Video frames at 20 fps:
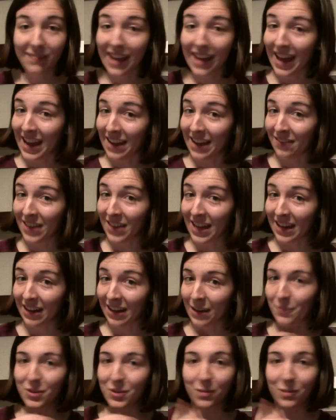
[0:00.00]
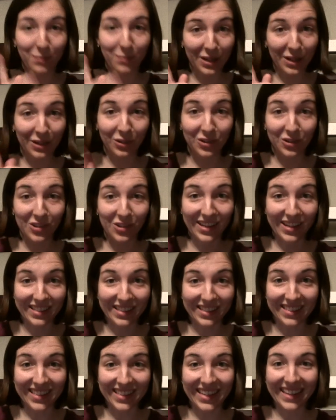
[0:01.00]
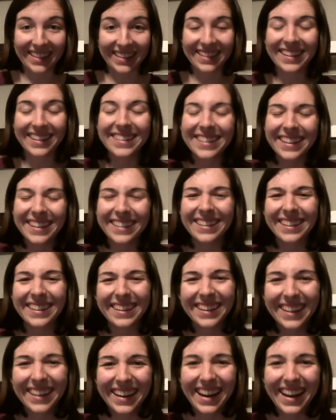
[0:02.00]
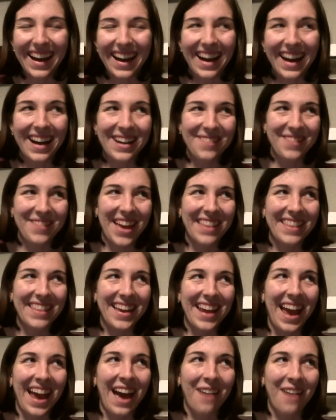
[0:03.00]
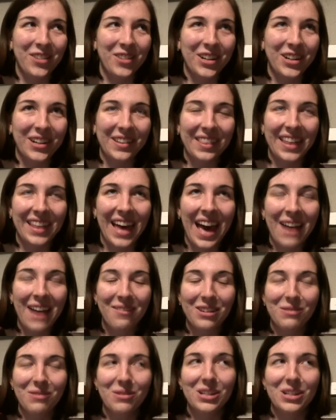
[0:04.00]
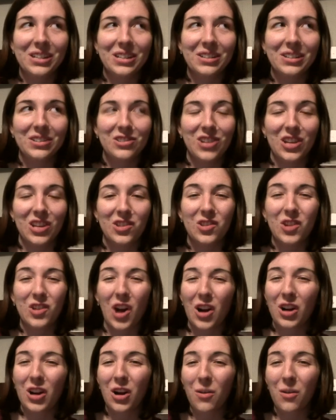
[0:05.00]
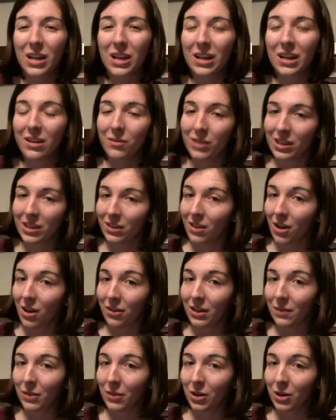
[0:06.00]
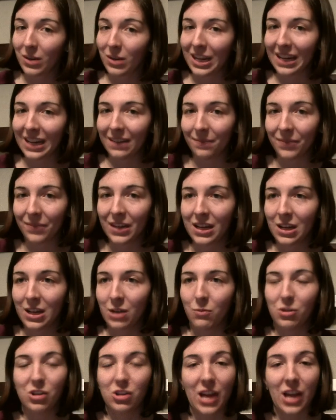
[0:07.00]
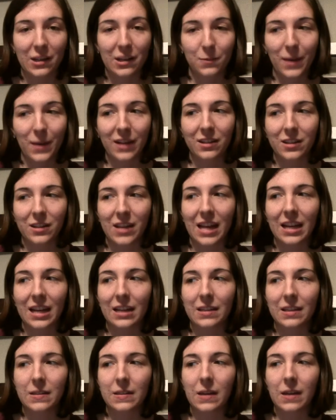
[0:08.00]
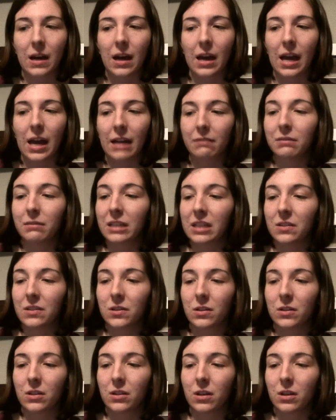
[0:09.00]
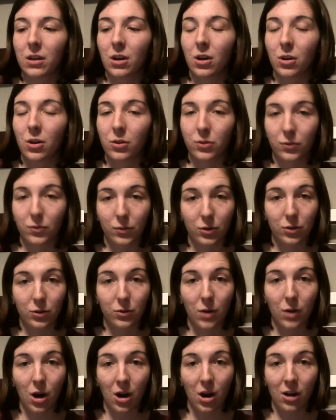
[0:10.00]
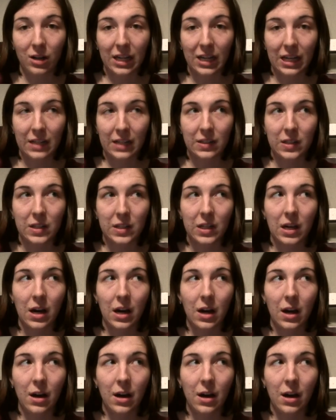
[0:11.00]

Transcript: I have the hiccups, but you'll still get to see it. And then after that, we will just start going with Long Live the Queen, which I expect to take us at least through August.